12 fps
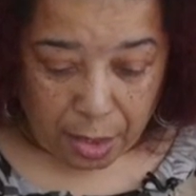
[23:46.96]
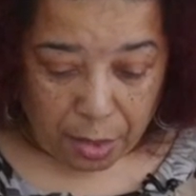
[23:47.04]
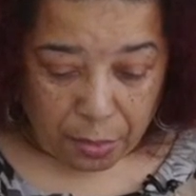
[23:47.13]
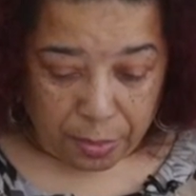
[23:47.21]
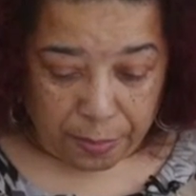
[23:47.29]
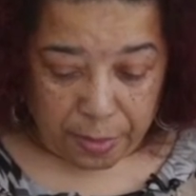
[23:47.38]

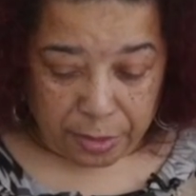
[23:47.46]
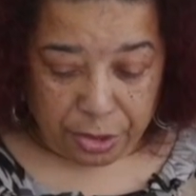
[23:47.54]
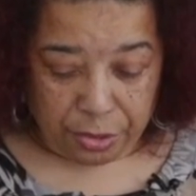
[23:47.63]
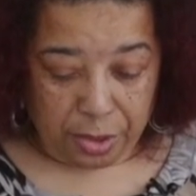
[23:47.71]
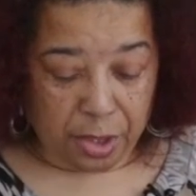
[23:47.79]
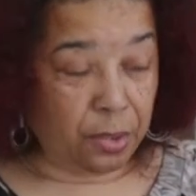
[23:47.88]
we want
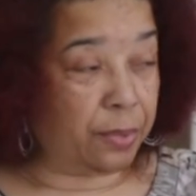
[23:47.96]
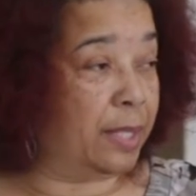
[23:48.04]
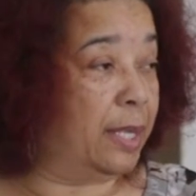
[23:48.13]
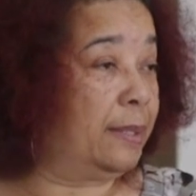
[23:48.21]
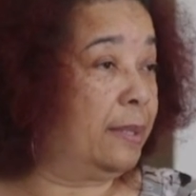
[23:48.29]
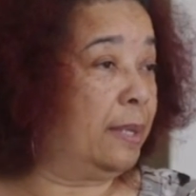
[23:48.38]
you to know
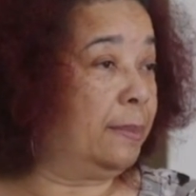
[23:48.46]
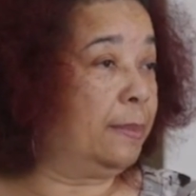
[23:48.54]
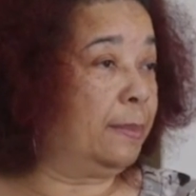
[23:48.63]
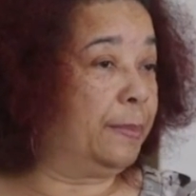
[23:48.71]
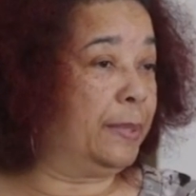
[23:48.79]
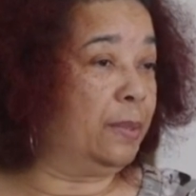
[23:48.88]
that,
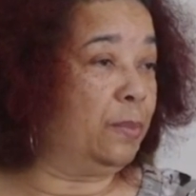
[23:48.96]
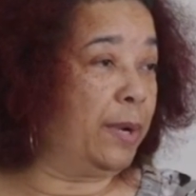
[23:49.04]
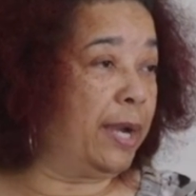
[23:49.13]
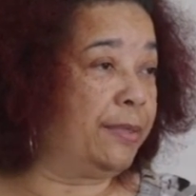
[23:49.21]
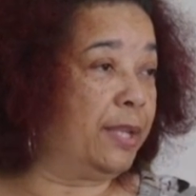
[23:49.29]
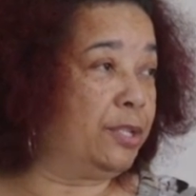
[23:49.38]
be
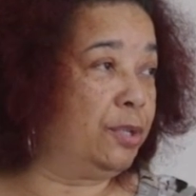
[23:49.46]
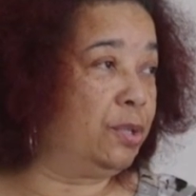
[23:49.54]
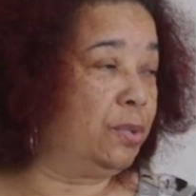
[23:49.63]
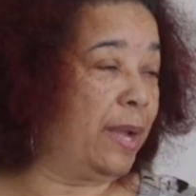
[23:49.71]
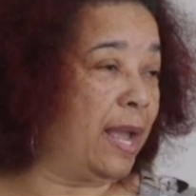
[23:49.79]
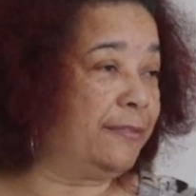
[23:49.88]
aware that you
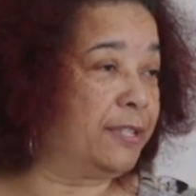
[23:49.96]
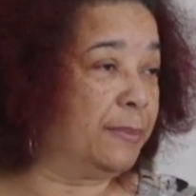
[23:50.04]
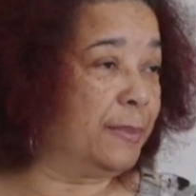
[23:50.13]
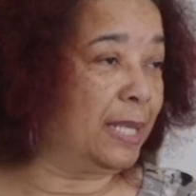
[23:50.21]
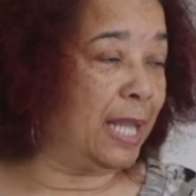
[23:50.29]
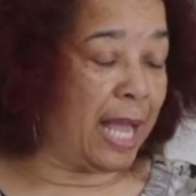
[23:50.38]
do have
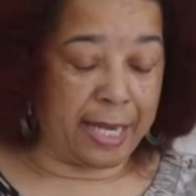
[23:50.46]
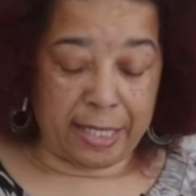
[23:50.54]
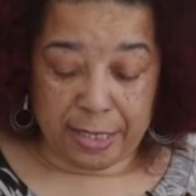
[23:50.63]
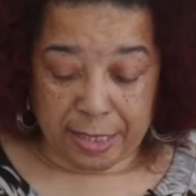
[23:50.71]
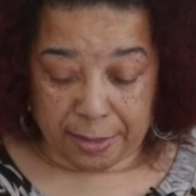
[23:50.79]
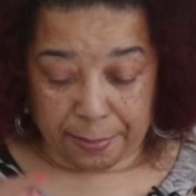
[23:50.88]
some
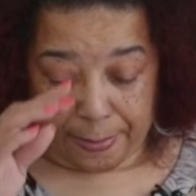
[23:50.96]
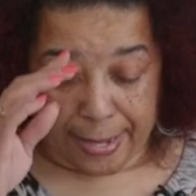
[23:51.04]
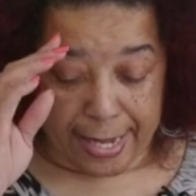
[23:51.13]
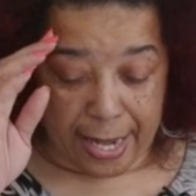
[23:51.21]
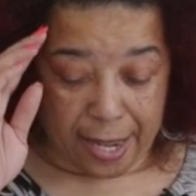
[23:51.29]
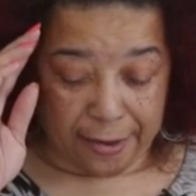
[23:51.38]
clients that may
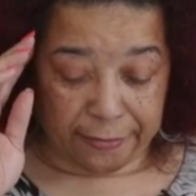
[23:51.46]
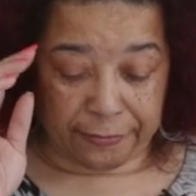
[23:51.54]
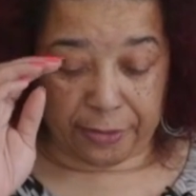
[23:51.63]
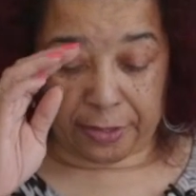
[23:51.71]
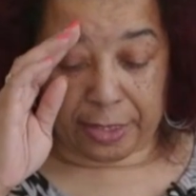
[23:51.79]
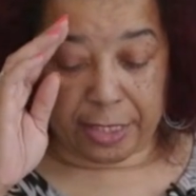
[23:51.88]
have
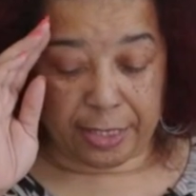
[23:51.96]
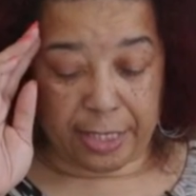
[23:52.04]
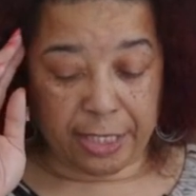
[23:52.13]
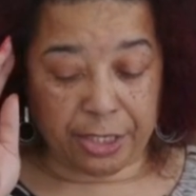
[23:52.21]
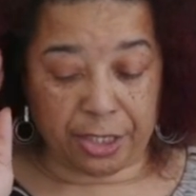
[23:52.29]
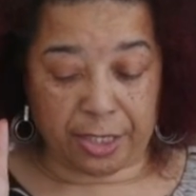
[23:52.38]
a
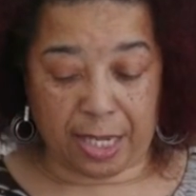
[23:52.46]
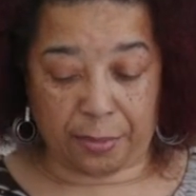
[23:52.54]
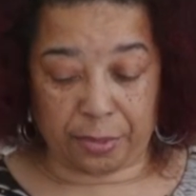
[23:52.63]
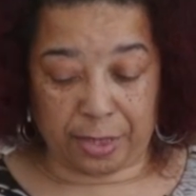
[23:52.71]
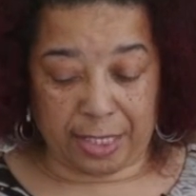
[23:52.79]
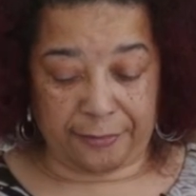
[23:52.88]
condition that
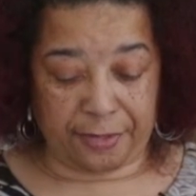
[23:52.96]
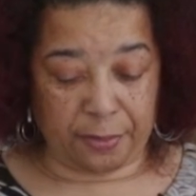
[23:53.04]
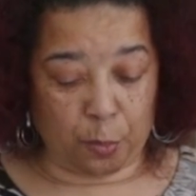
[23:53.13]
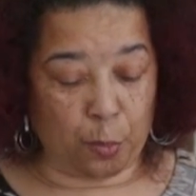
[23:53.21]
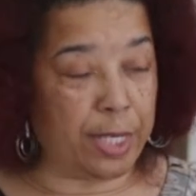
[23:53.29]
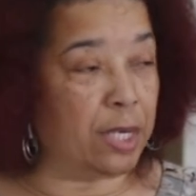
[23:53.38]
will leave
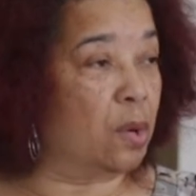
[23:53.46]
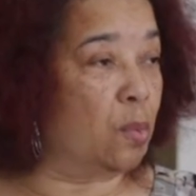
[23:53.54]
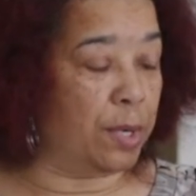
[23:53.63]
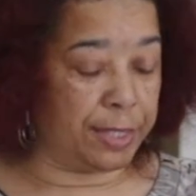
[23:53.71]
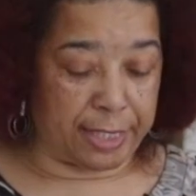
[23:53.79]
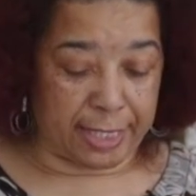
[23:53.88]
them weak on
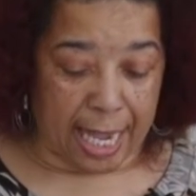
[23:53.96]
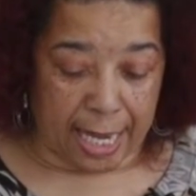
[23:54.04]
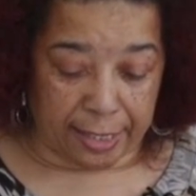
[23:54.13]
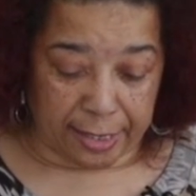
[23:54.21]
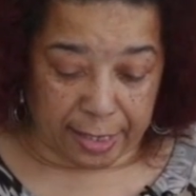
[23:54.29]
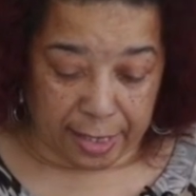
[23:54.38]
one side
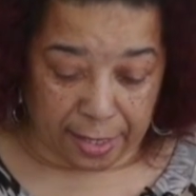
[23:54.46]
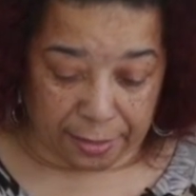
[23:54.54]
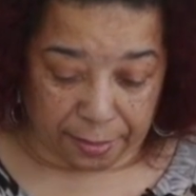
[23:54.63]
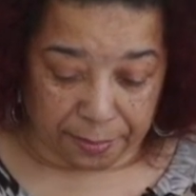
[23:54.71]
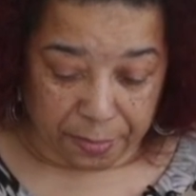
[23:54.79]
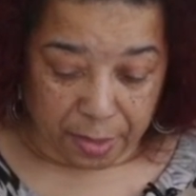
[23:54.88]
or the other.